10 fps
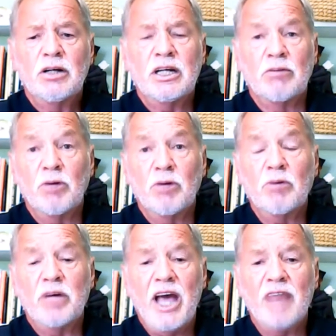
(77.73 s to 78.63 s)
And when
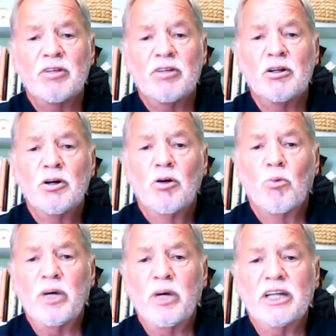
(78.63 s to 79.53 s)
we have it,
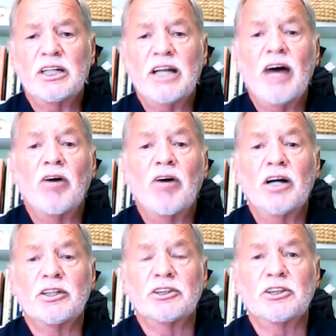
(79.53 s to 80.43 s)
we can allow
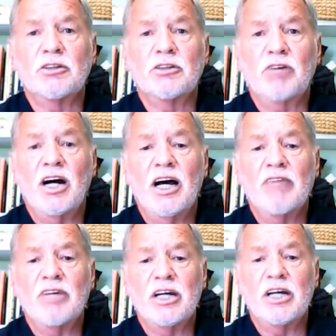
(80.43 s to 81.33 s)
others to
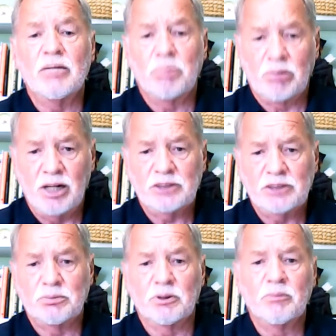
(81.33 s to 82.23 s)
thrive and
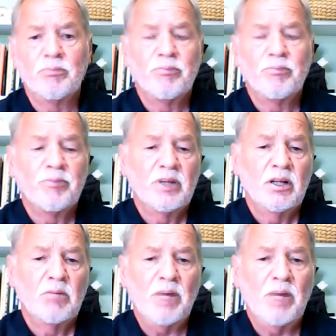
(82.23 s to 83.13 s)
prosper.
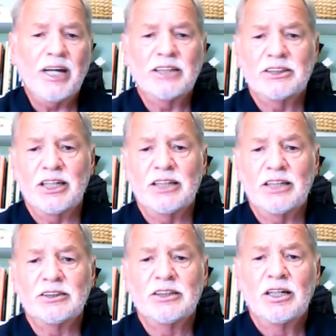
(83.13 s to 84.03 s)
Micah
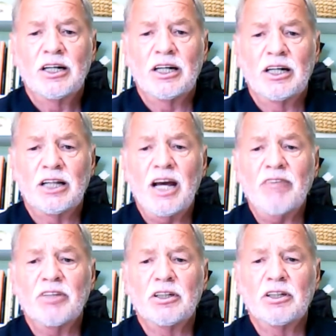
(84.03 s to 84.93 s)
says, a
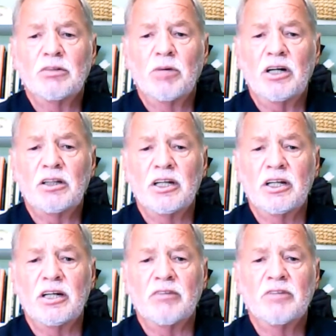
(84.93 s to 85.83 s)
life that is well
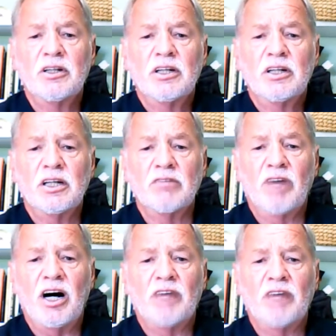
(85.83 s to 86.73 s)
lived
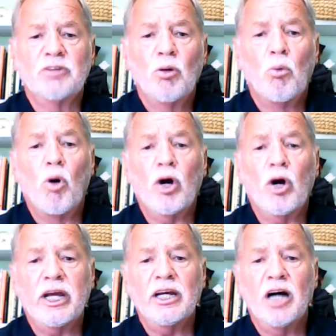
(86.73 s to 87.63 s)
involves
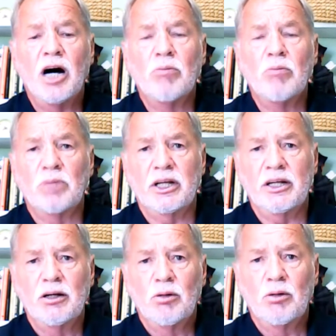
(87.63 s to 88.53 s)
walking humbly
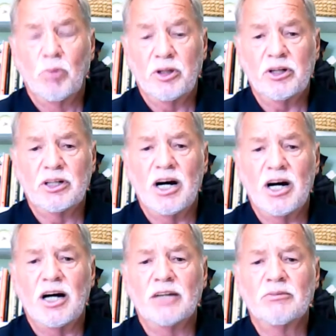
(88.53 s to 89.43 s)
with your
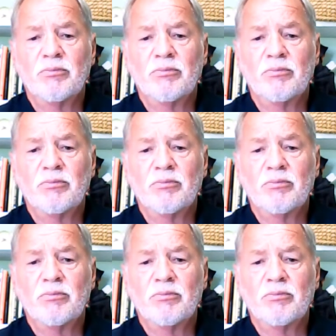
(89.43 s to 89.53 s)
God.